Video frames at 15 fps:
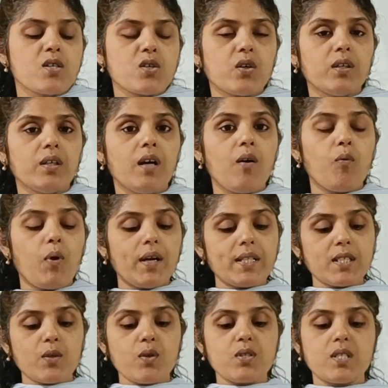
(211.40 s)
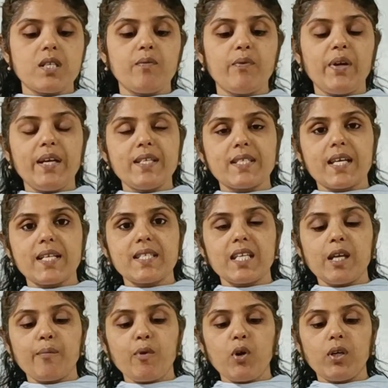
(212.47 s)
So what the question we are
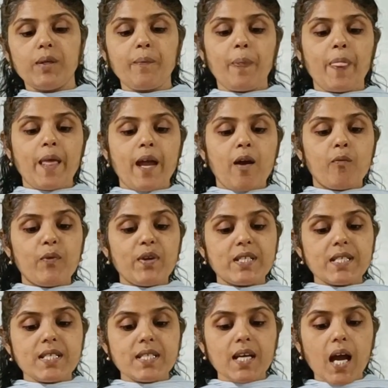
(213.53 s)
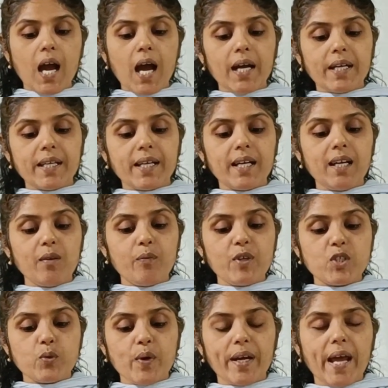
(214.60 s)
discussing about? Which is the article
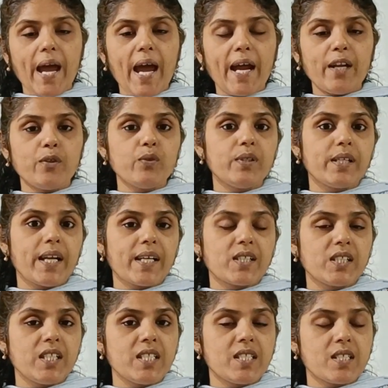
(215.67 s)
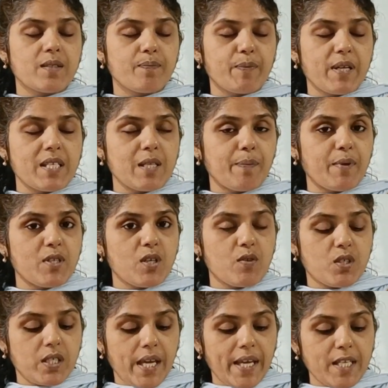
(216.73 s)
which were added to directive principles of
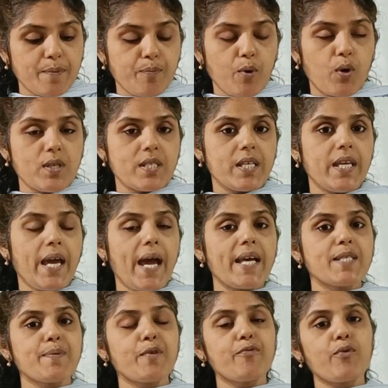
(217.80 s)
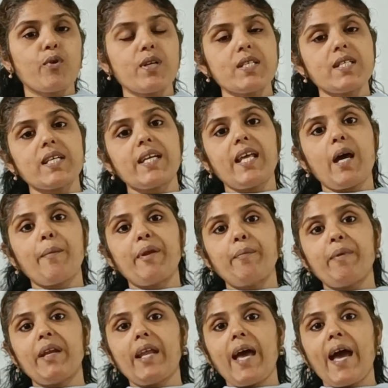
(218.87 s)
state policy as per 42nd
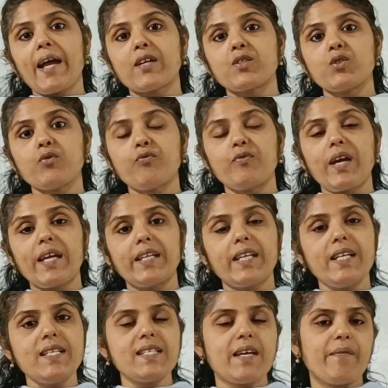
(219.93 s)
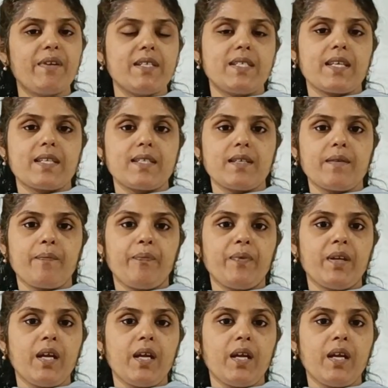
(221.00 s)
Amendment Act of 1976?